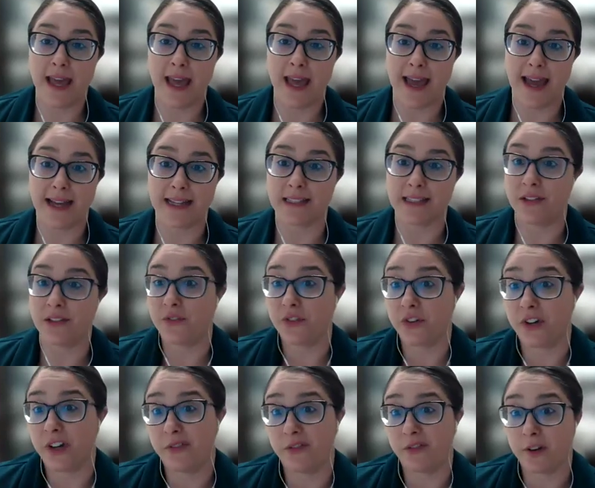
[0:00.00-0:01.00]
asking
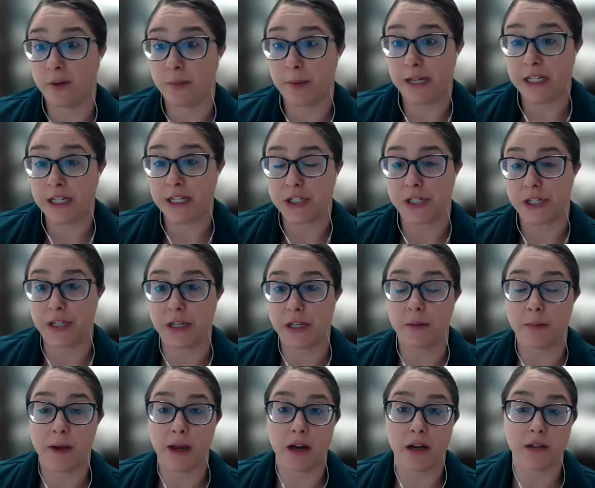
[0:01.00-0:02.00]
for information
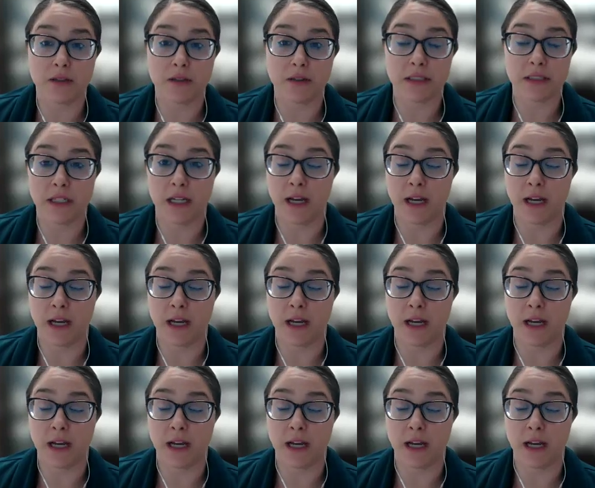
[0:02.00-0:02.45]
about